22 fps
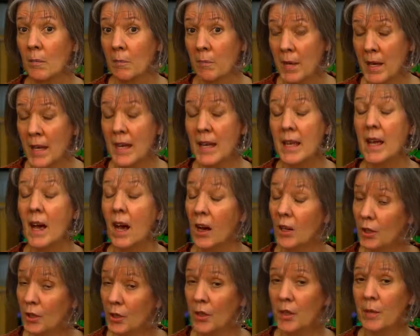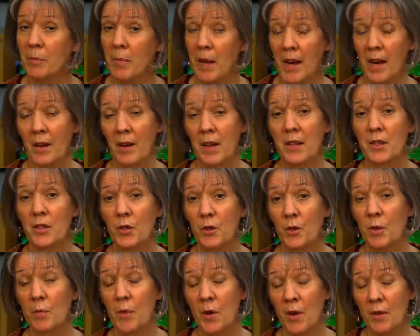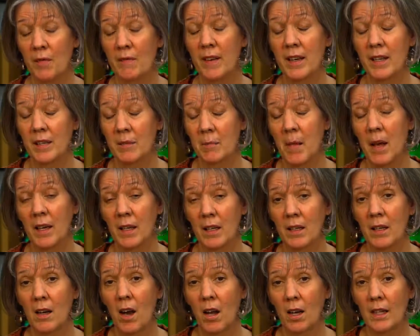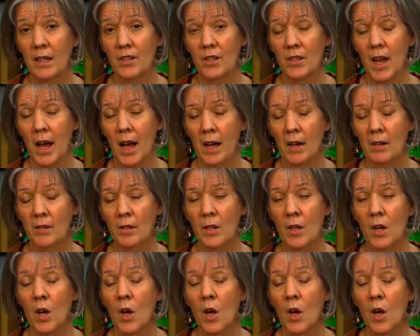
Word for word: be a good parent to a perfect melancholy child?